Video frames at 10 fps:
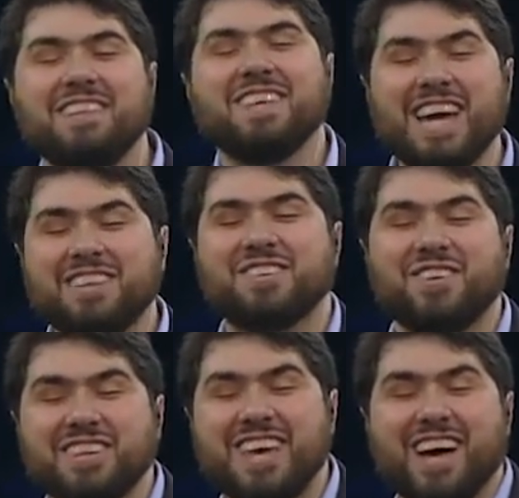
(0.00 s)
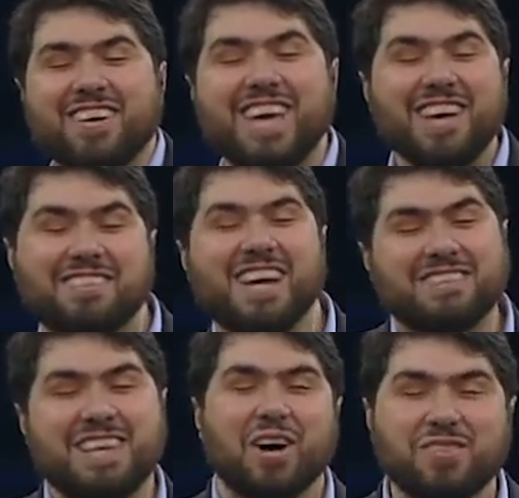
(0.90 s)
the answer is, hell yes, that
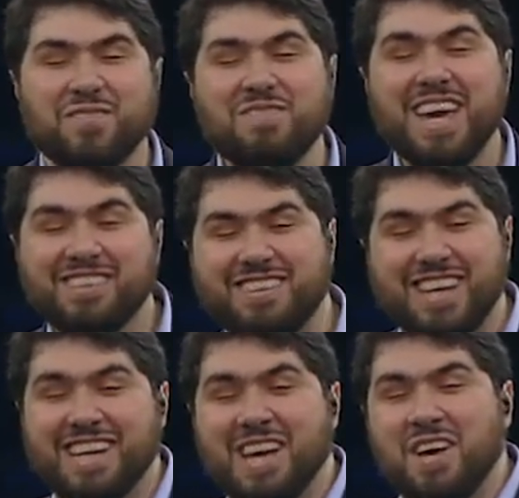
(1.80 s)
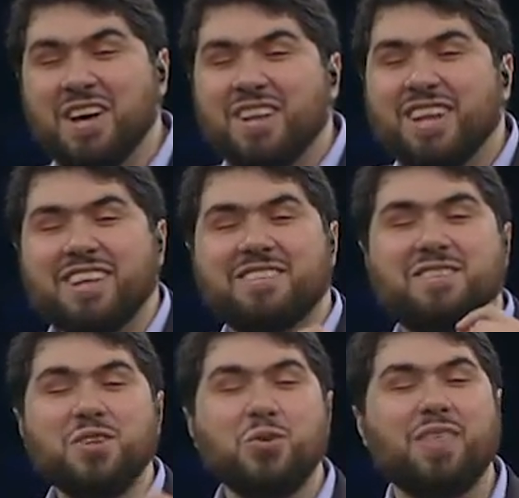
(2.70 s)
sounds amazing. Let's do